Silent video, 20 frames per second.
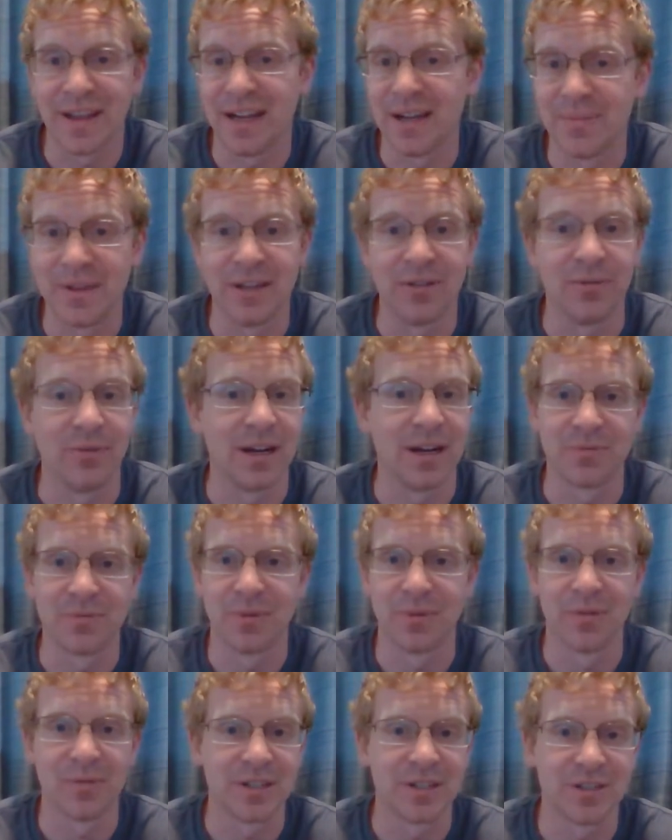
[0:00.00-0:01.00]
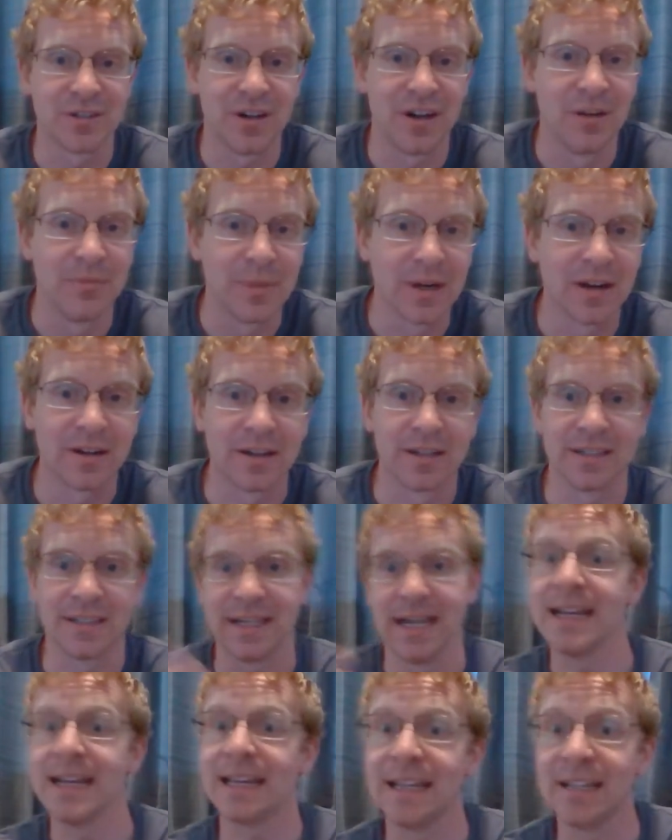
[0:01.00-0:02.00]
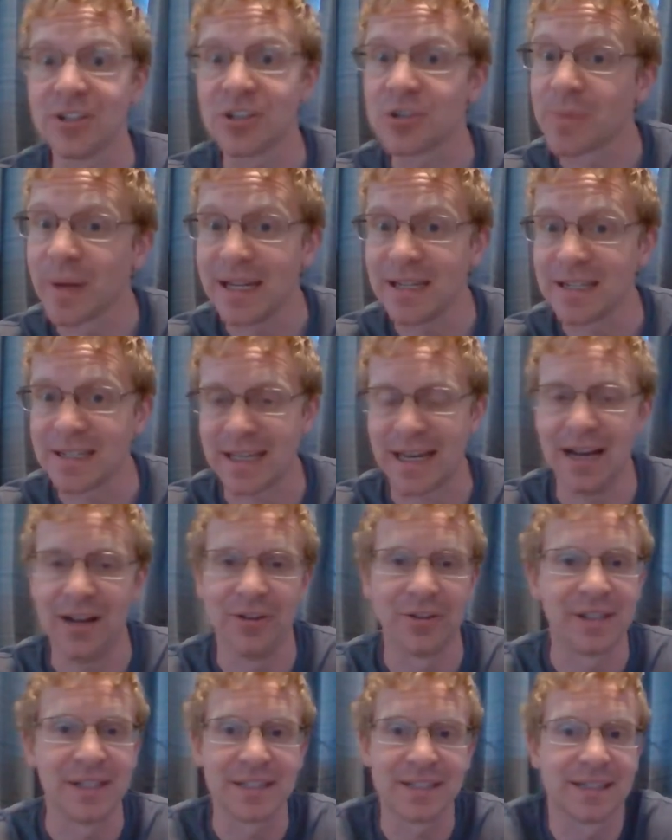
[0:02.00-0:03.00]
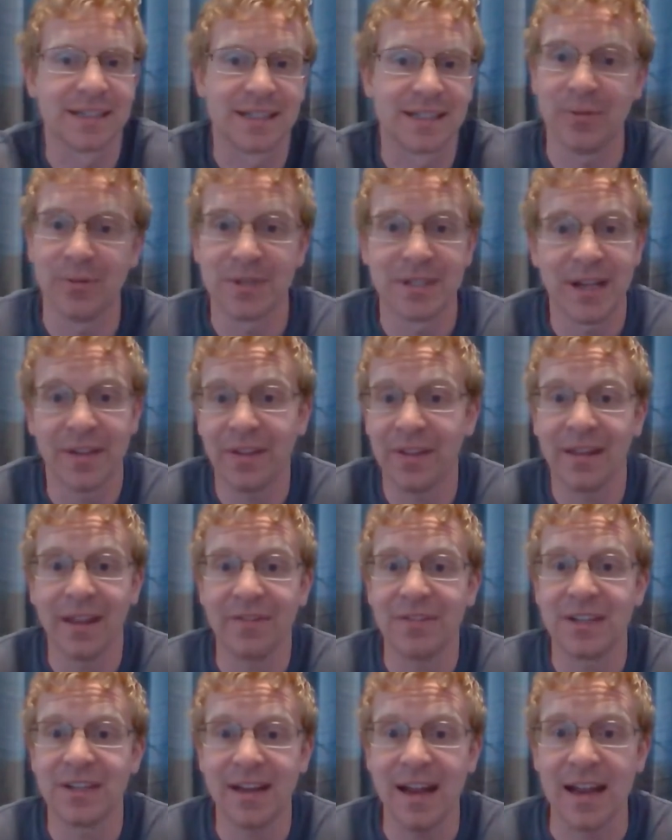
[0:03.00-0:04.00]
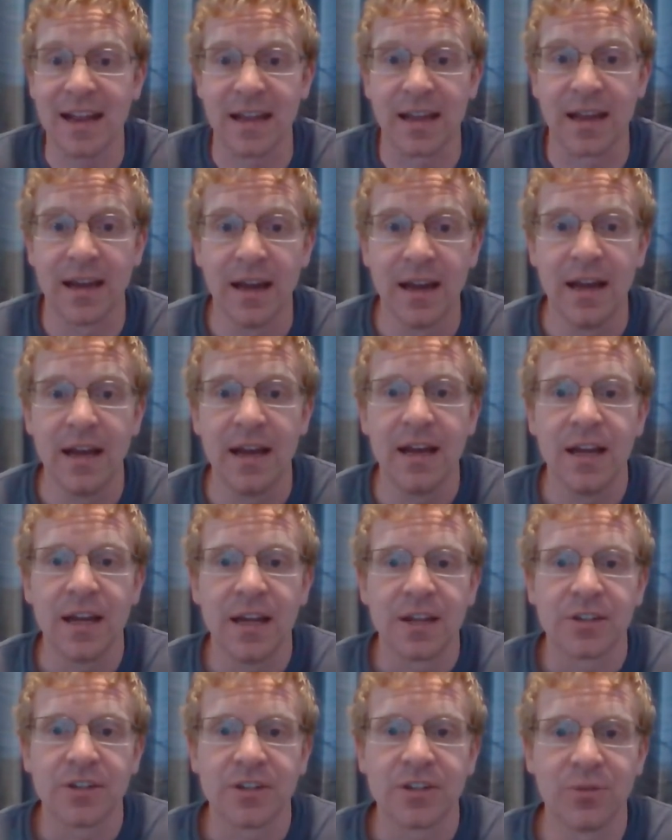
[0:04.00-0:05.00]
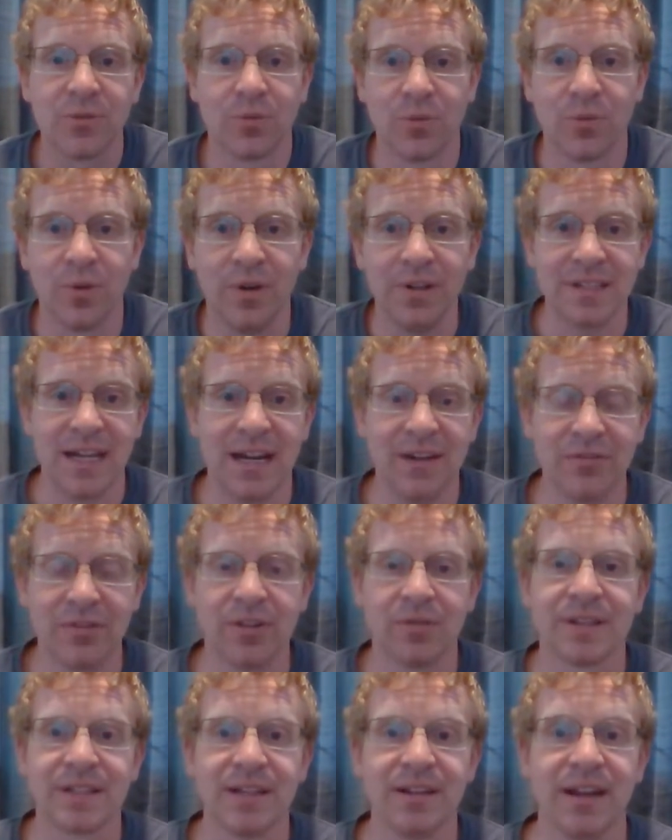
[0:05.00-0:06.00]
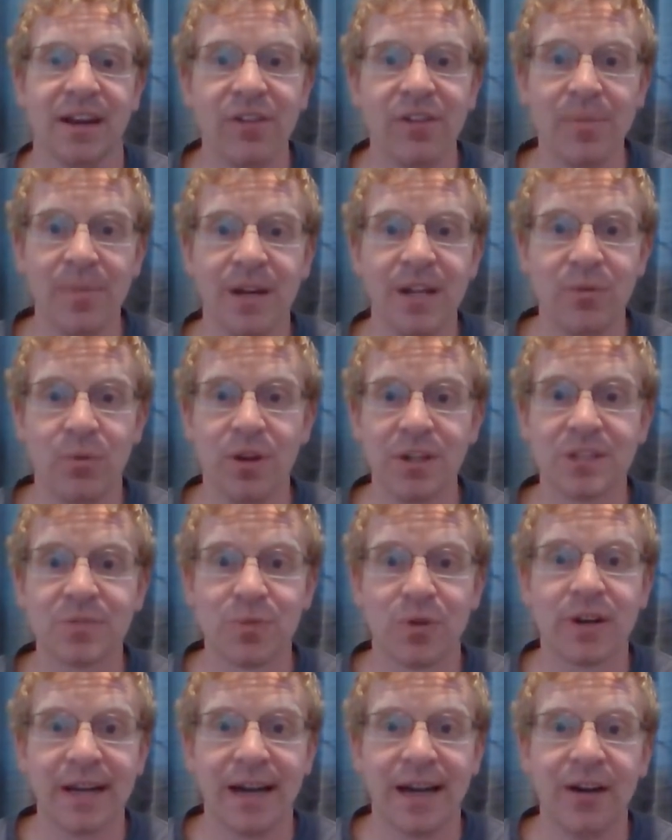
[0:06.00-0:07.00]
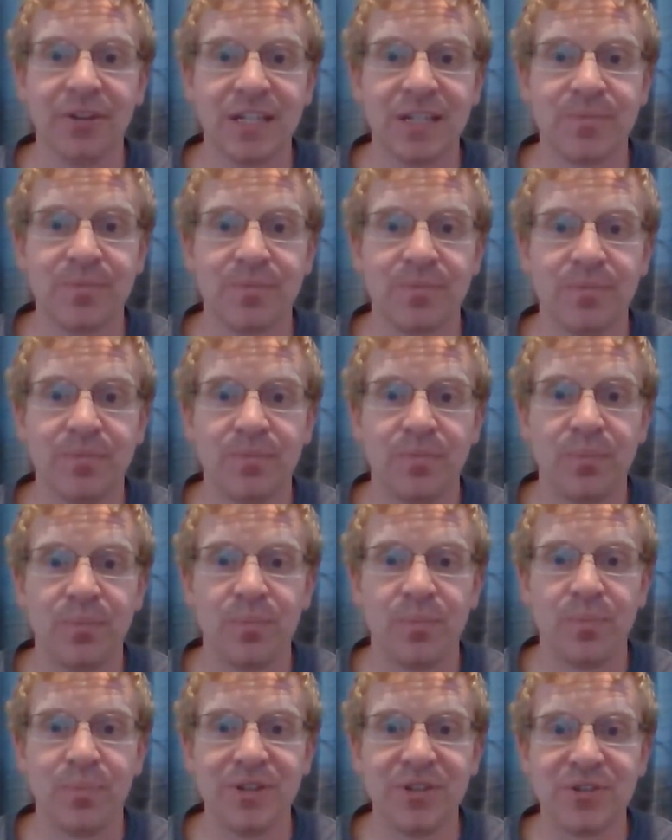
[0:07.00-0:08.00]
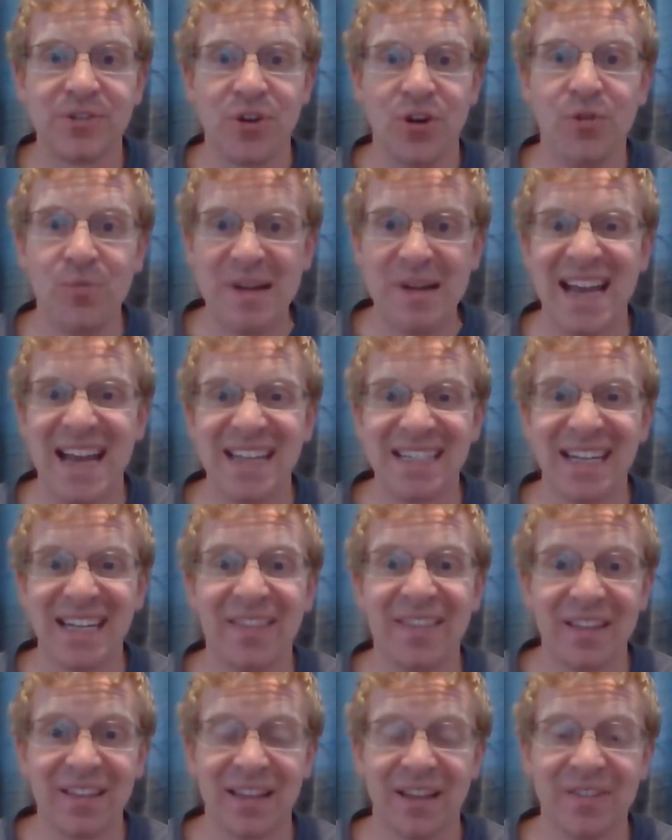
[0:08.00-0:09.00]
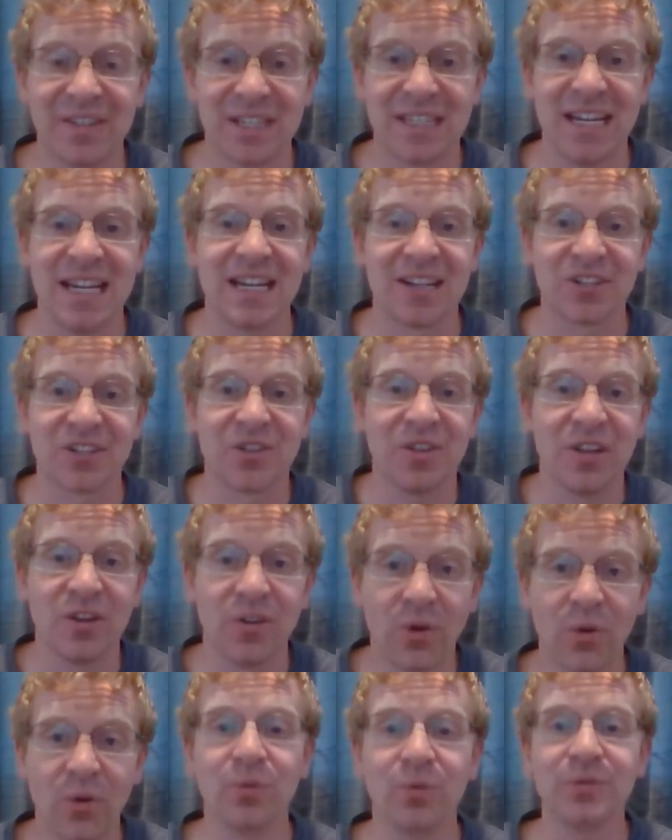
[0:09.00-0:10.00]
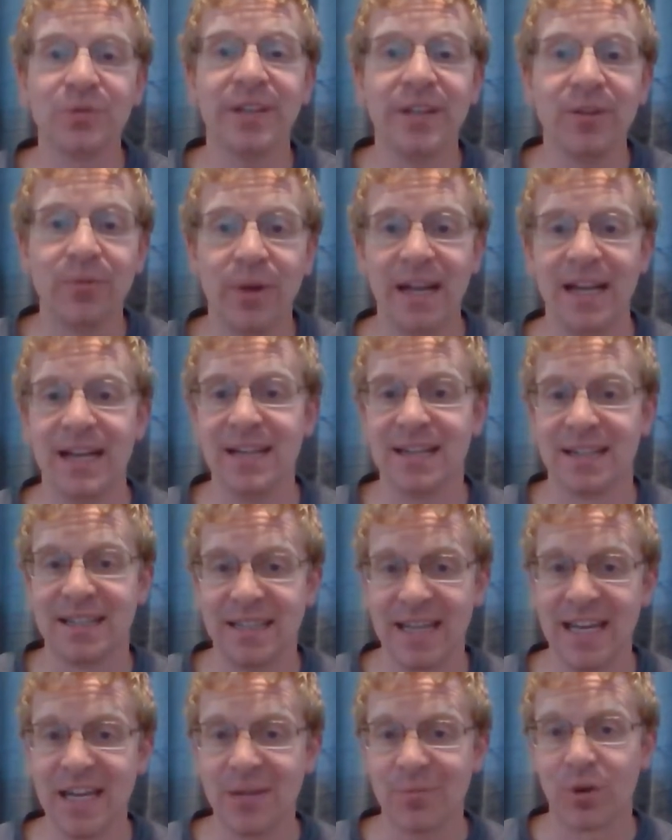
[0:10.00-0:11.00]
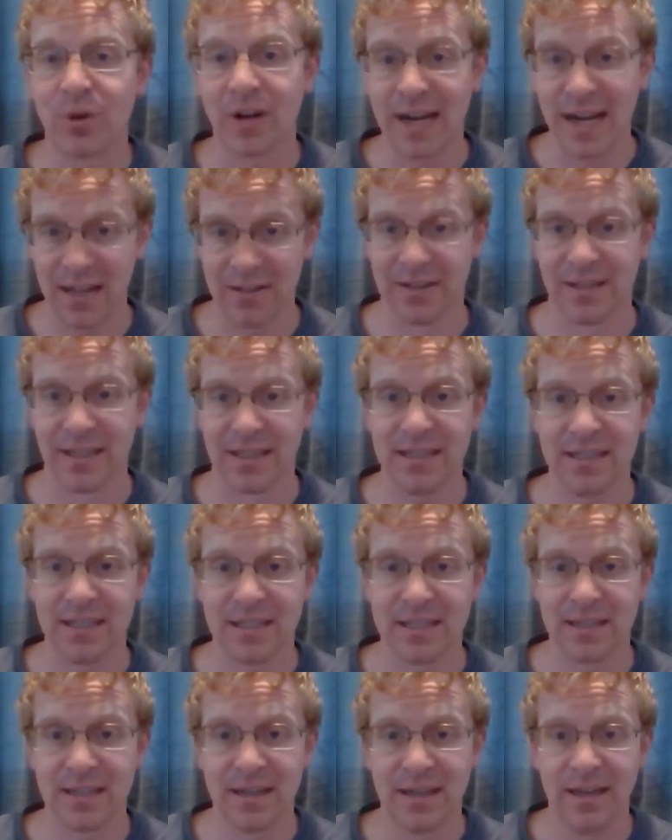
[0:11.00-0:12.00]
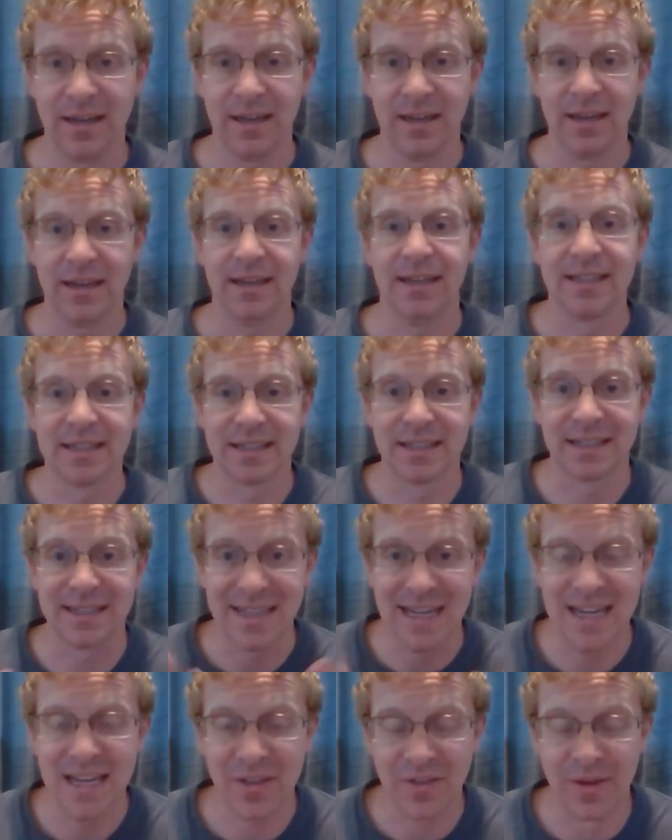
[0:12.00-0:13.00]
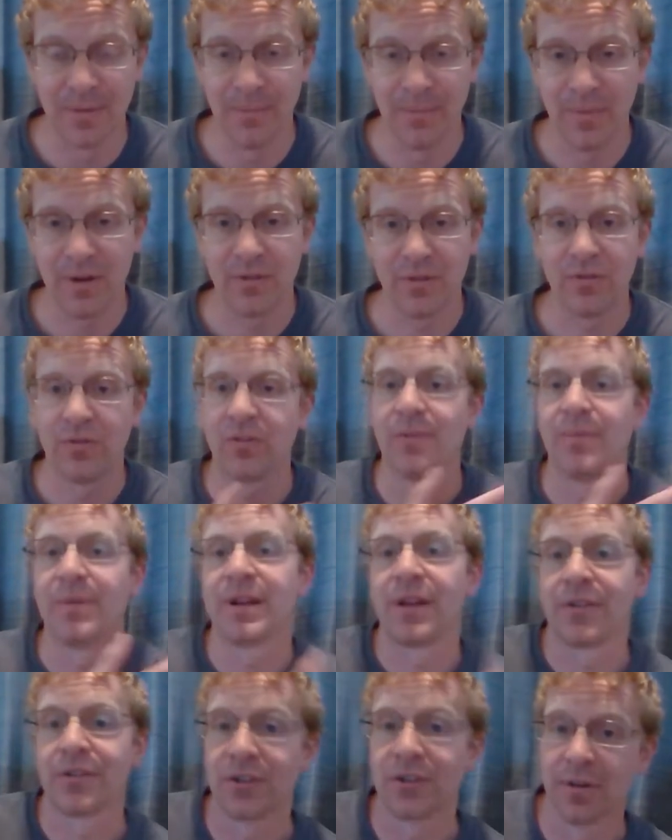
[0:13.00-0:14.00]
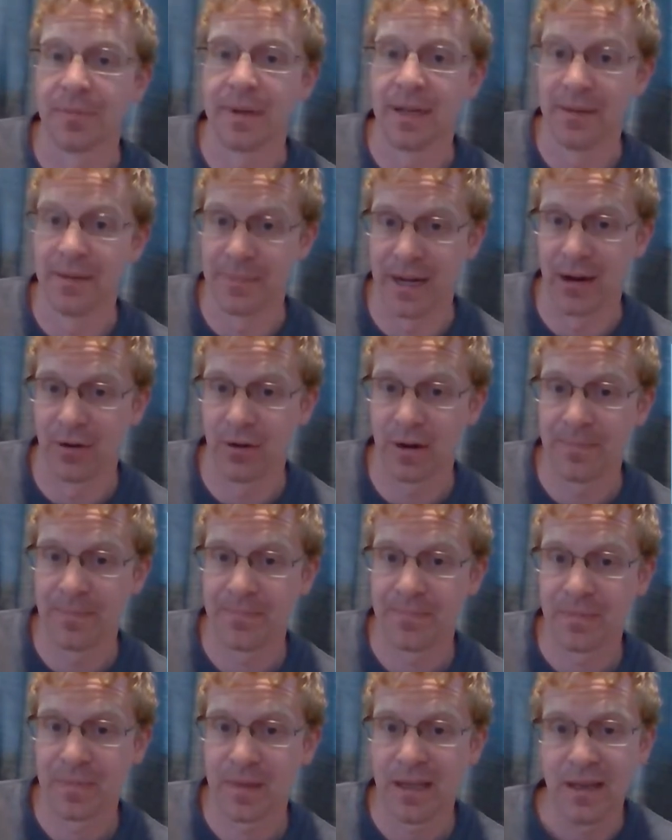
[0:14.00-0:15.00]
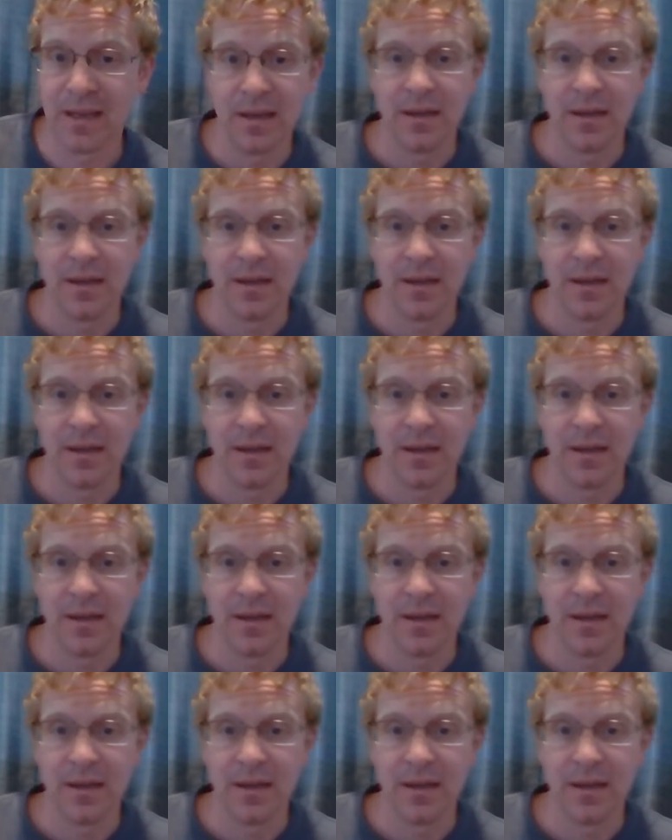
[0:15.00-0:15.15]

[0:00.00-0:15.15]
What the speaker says: mentioned that a bit where we saw America taking Spain's colonies because there was nothing left to take. So once Africa runs out, everybody wants more colonies, but nobody has anything left to take. So the only way to take more colonies is to take them from another European power.